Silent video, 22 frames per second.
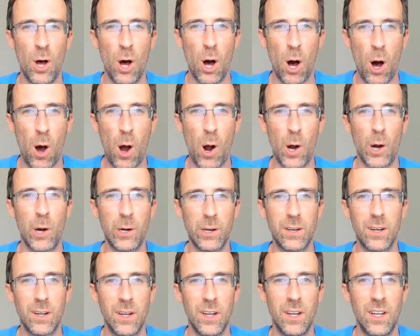
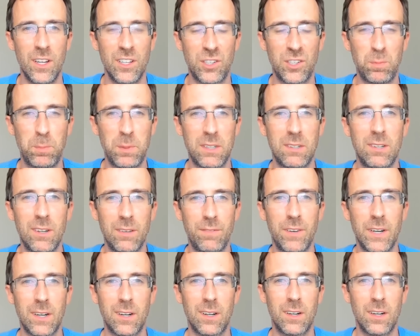hard,
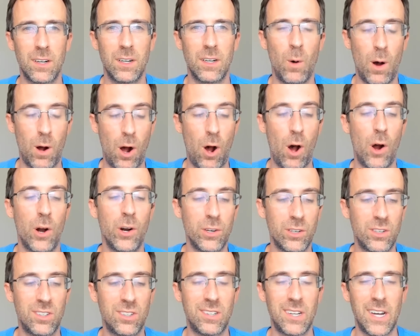specific,
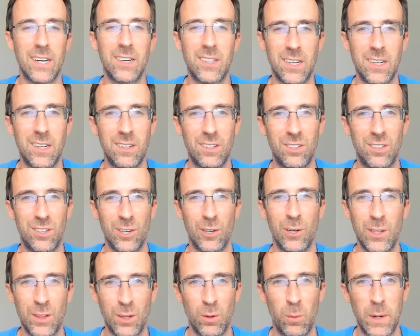hard sessions
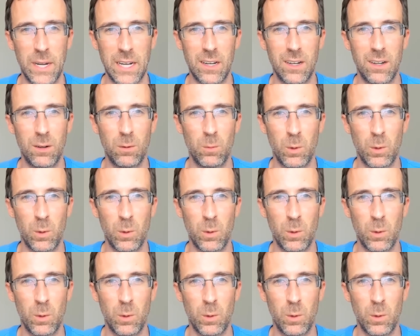during the week.